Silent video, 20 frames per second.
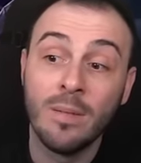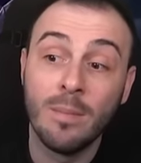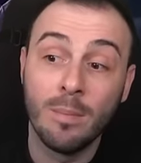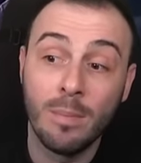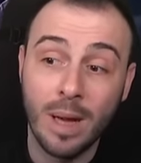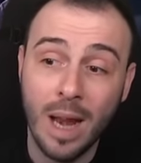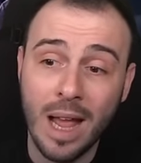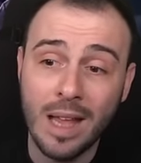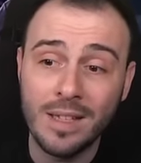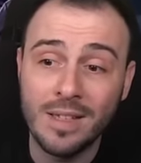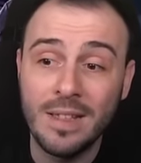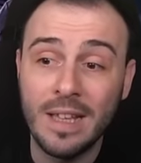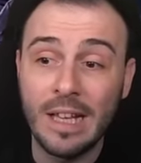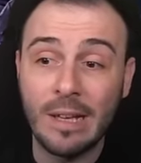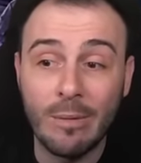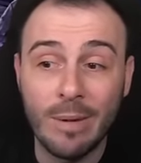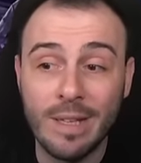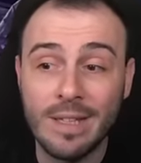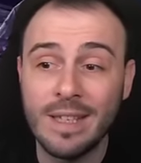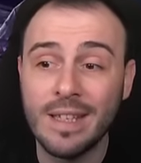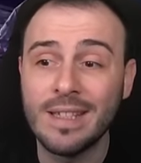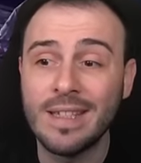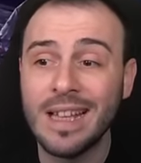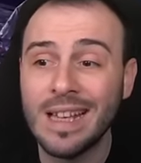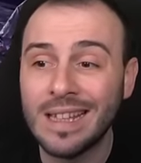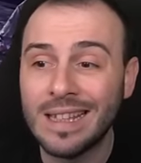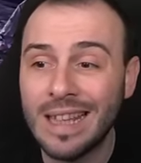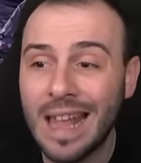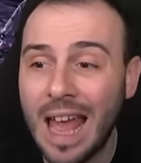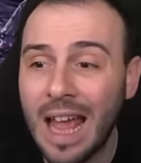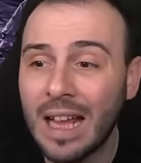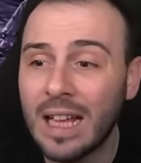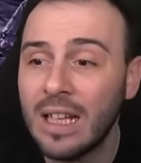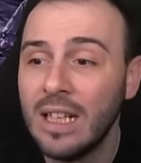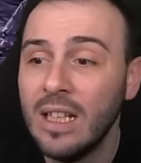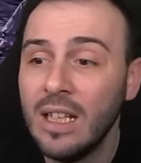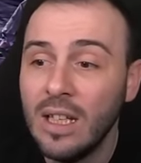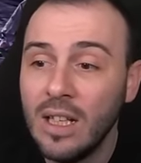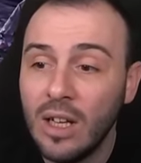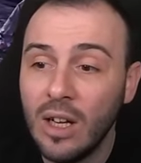Plus, decreases the attack
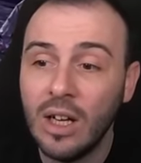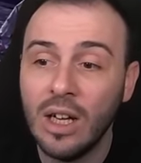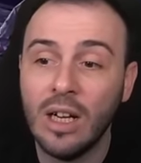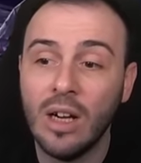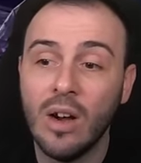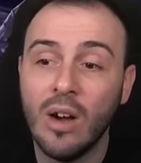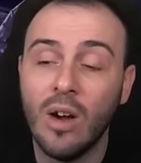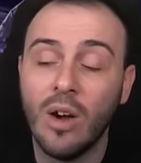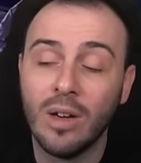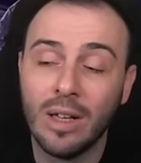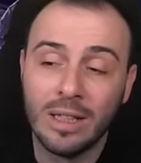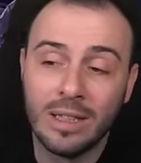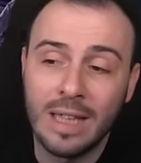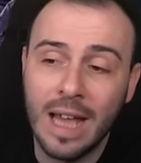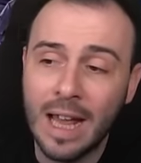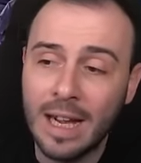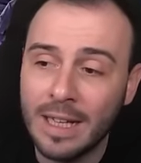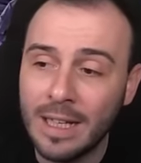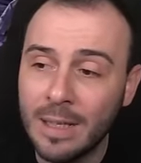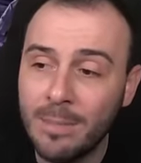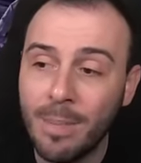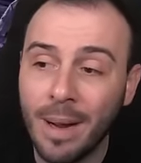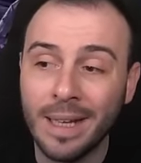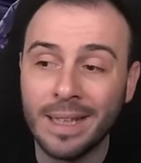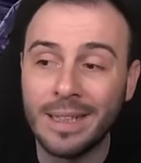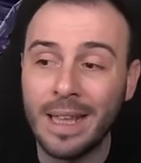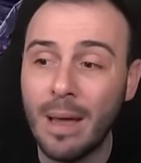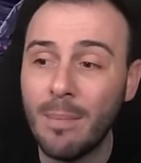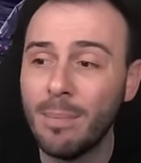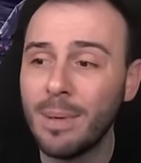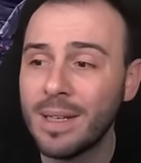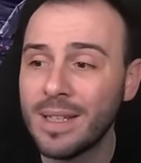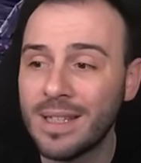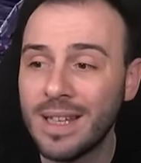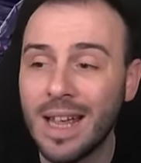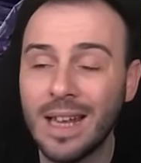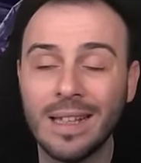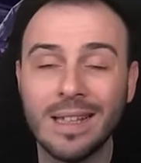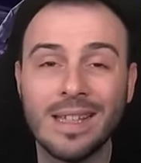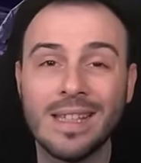uh, on a target by ten
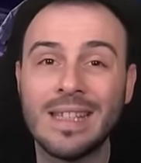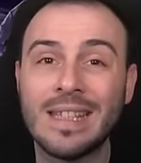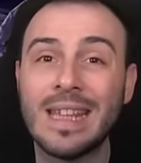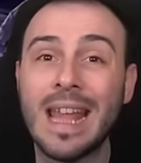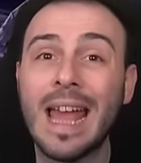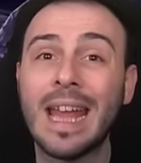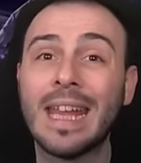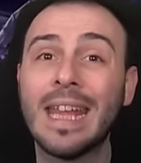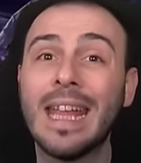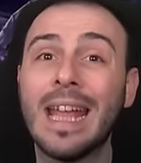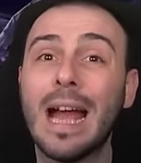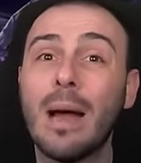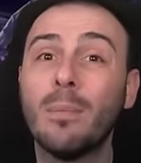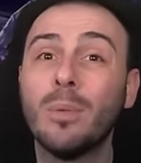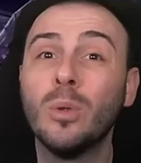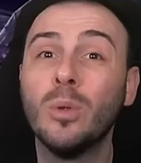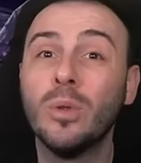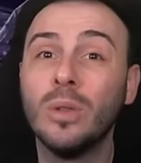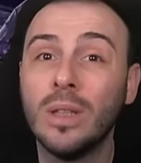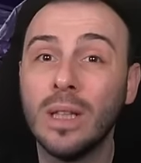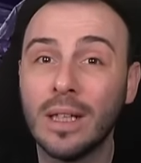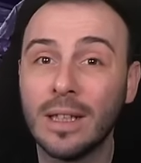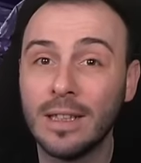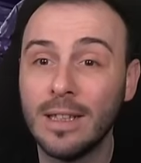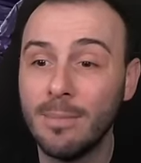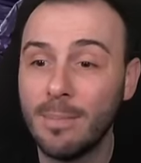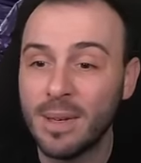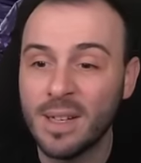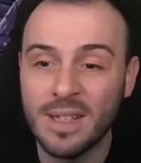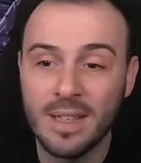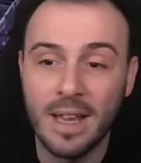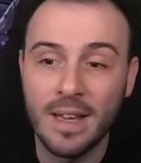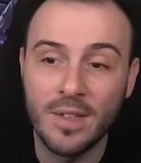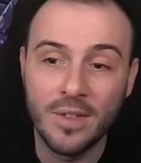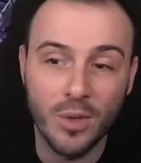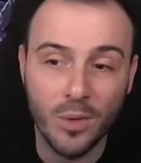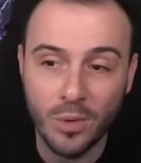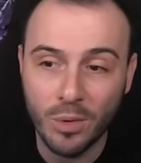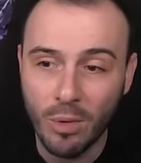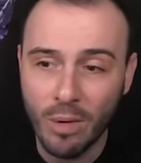percent, stacking up to thirty percent.
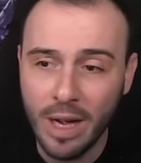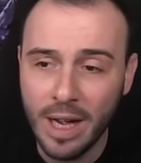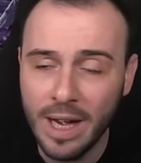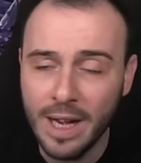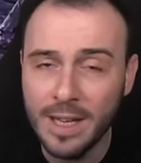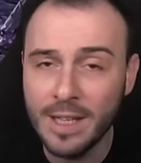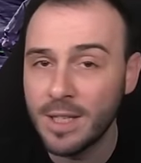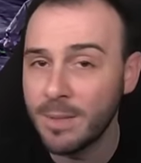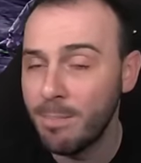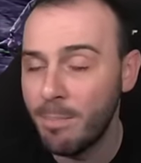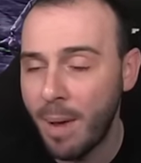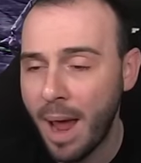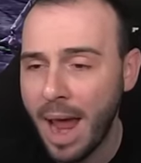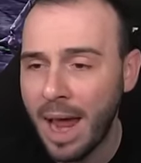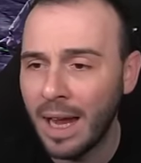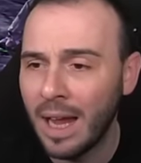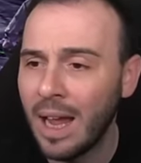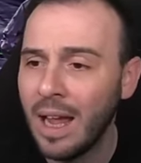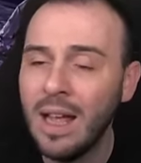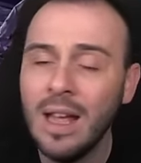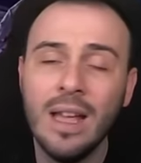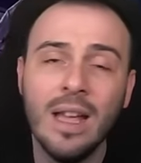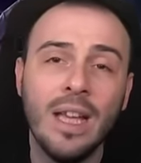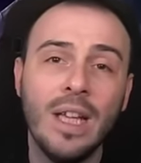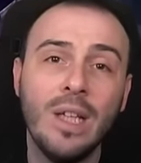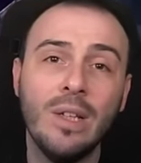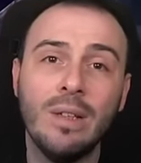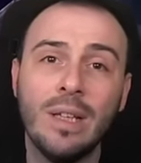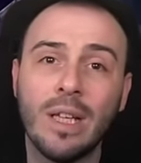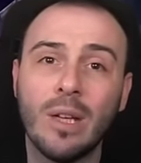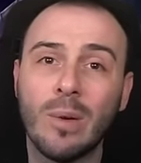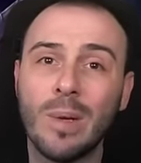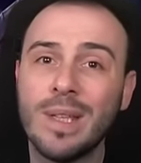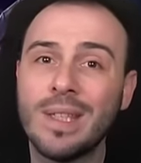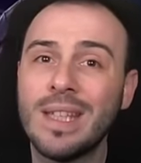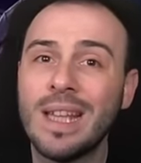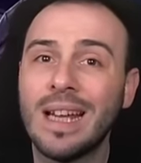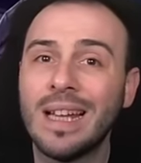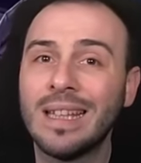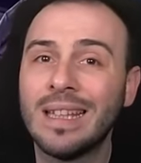So, three hits, bang, you decrease
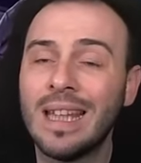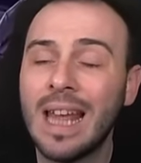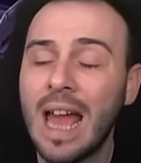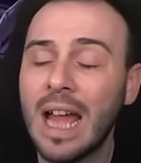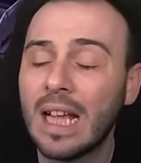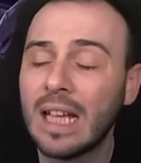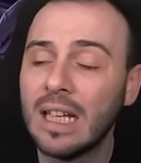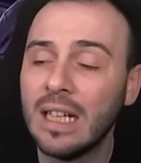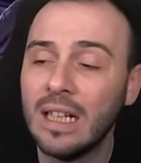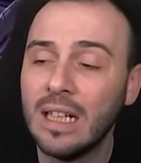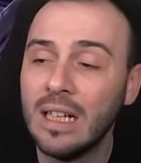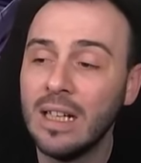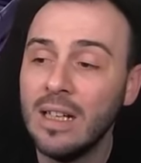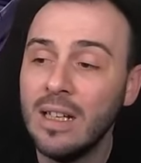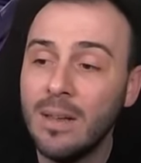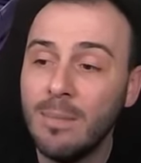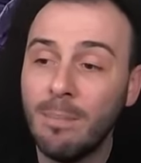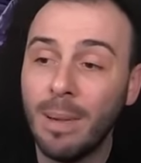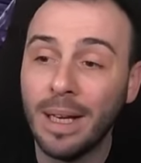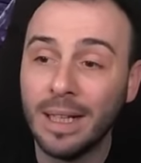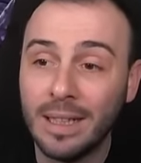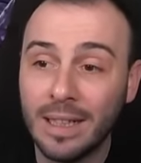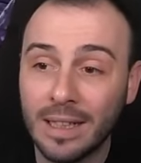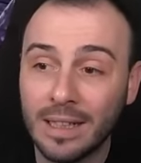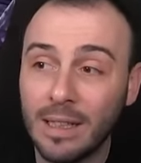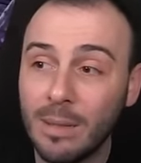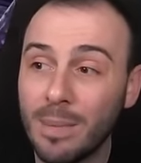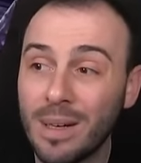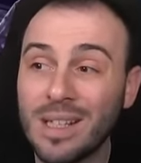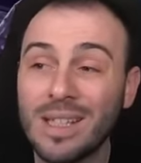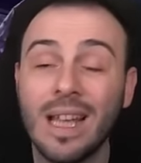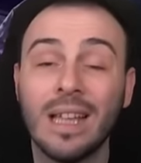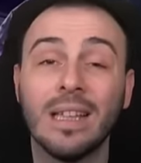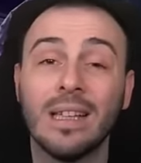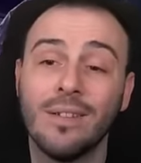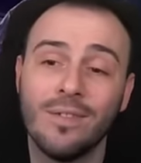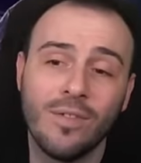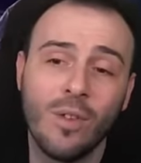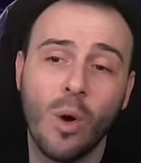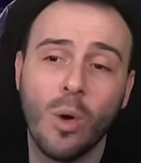the attack uh, by thirty percent.
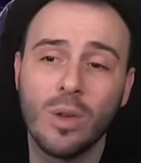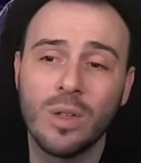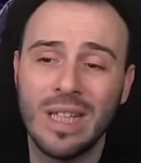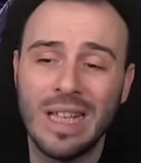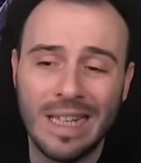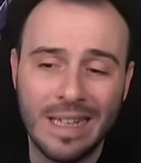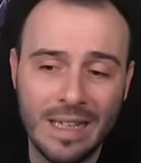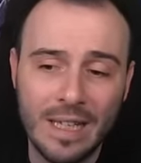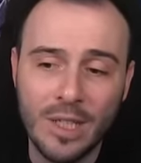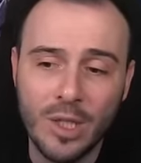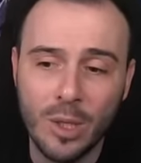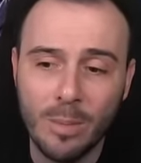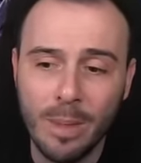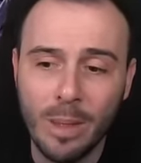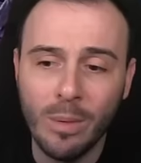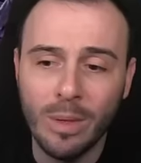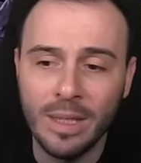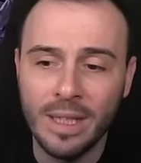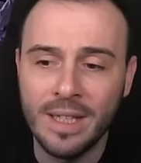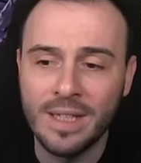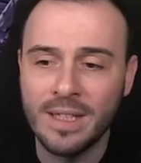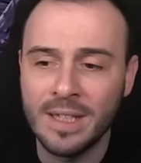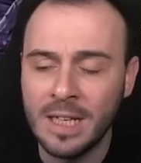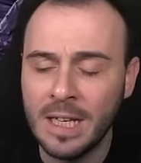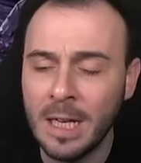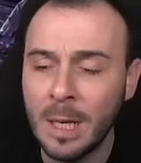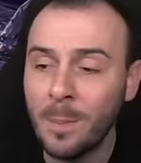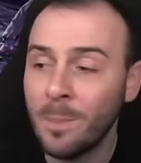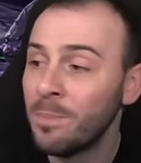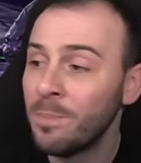Of course, it needs to be with this skill.